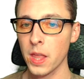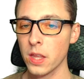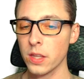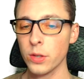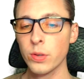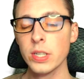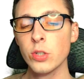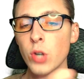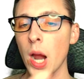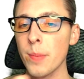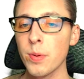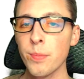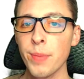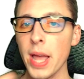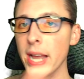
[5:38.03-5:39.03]
you can drop
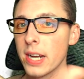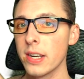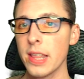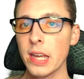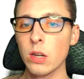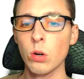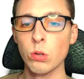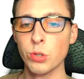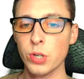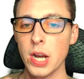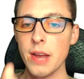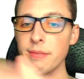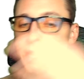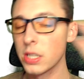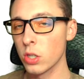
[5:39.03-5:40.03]
them back into that cold
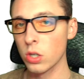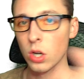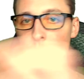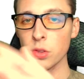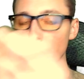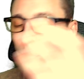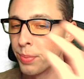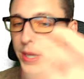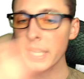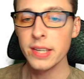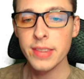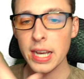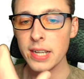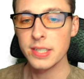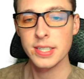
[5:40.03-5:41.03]
traffic. They'll be
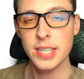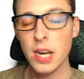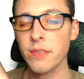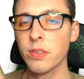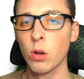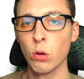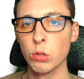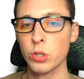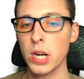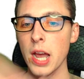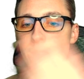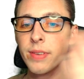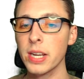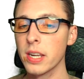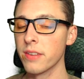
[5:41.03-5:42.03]
in that set of cold
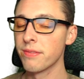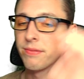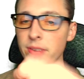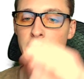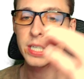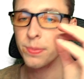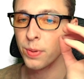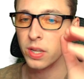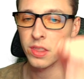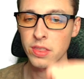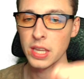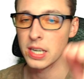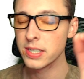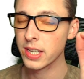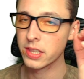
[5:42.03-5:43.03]
traffic, and if Facebook
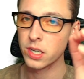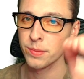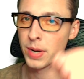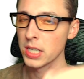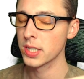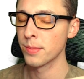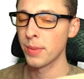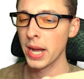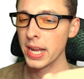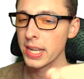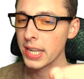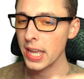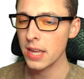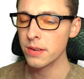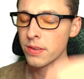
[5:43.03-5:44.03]
thinks that they're about to buy
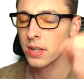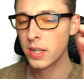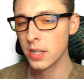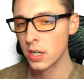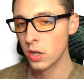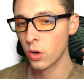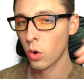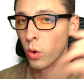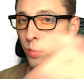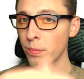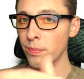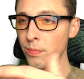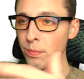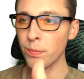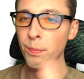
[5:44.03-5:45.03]
again or
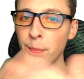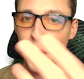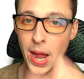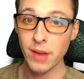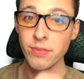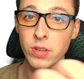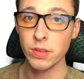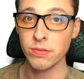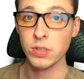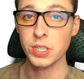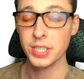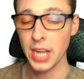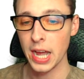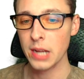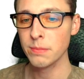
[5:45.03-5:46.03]
buy for the
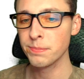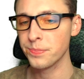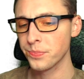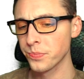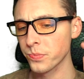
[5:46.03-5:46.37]
first time,